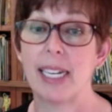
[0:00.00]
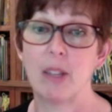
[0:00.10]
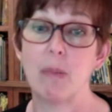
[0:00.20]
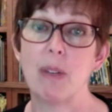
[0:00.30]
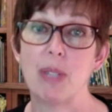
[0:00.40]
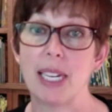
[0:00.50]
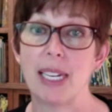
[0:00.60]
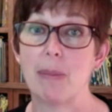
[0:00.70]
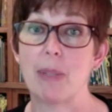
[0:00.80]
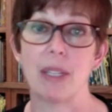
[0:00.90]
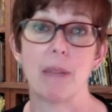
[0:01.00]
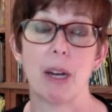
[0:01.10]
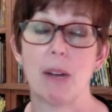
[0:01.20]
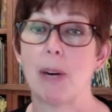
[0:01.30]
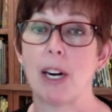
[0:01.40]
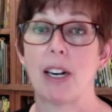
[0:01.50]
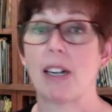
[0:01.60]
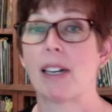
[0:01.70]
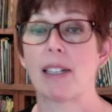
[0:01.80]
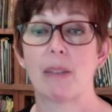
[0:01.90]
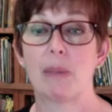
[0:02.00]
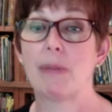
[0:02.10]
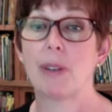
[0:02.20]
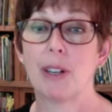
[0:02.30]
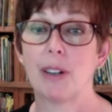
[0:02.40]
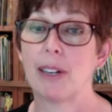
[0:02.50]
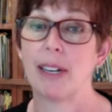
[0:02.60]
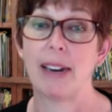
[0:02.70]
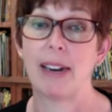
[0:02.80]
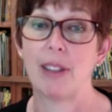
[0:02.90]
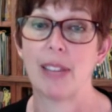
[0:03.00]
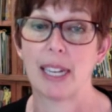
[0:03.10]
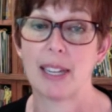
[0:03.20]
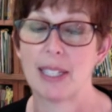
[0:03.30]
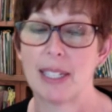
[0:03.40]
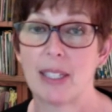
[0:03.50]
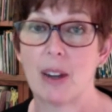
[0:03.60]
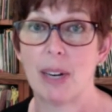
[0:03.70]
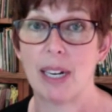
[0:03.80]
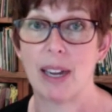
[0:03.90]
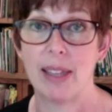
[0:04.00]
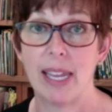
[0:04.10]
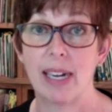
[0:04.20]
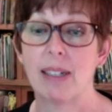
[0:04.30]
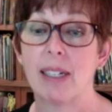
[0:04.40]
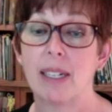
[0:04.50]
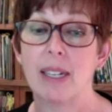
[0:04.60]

and the museums and the ballpark and the river and everything else that's going on there.